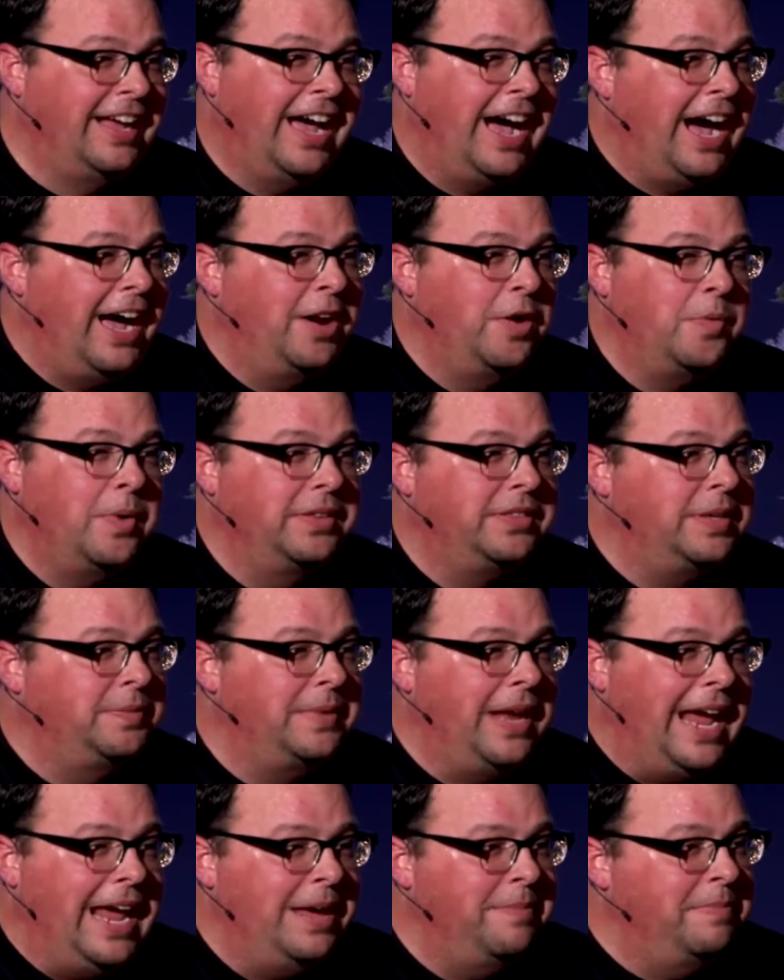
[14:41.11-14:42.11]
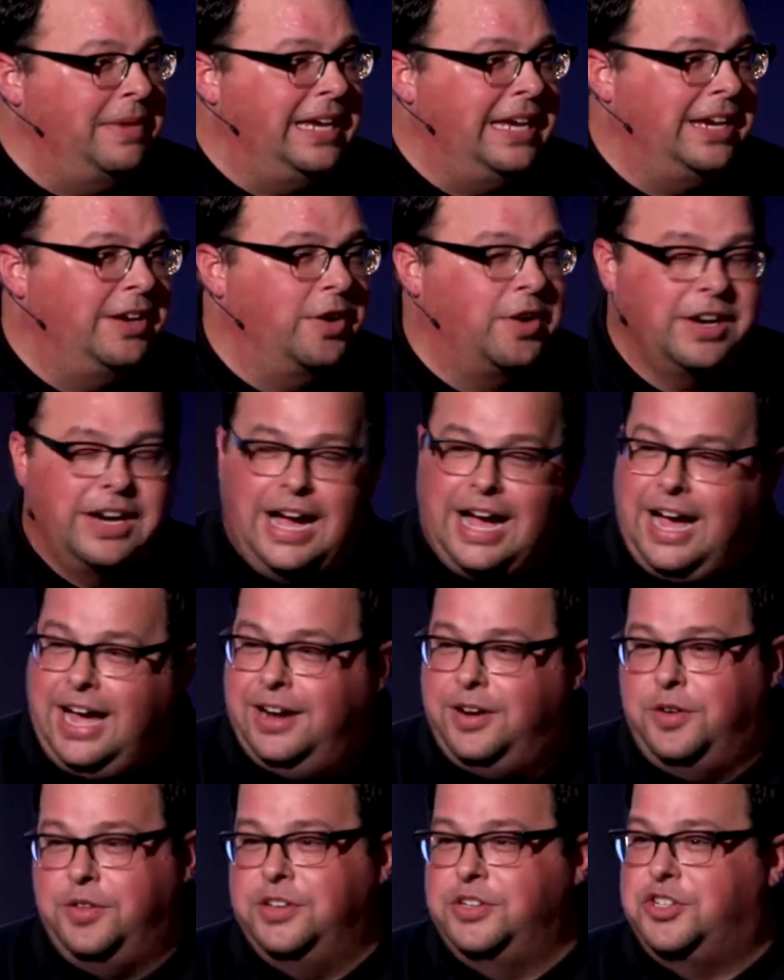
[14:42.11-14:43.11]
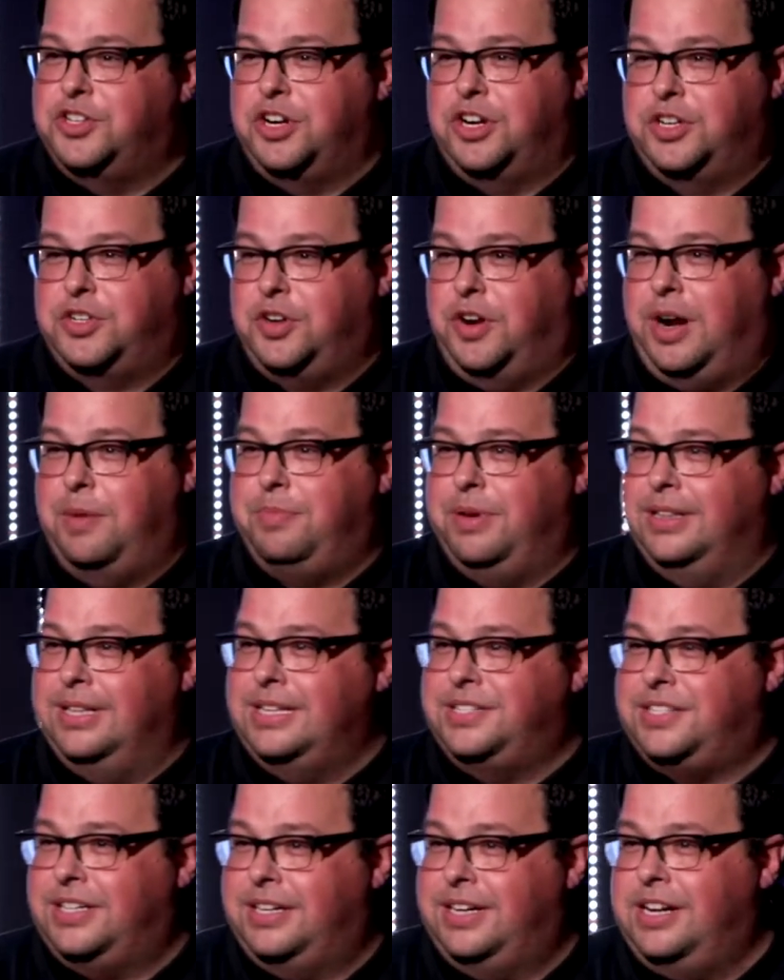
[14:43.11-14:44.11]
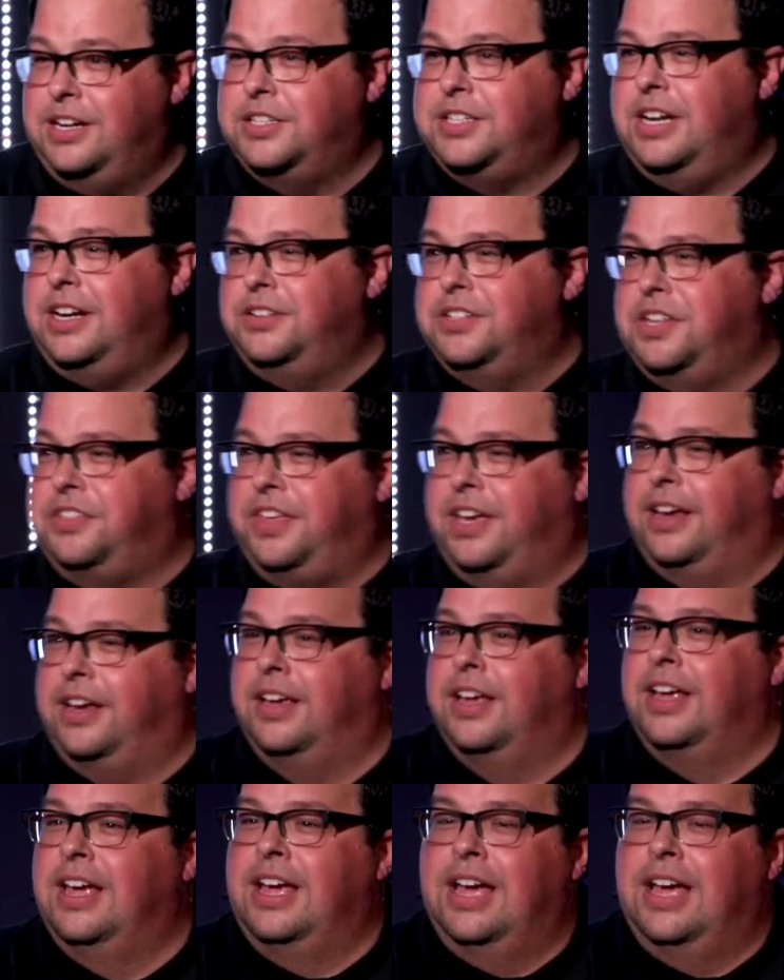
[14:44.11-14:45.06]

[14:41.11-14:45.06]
I don't want them to hate me or God or the church, all right? But listen, here's the thing.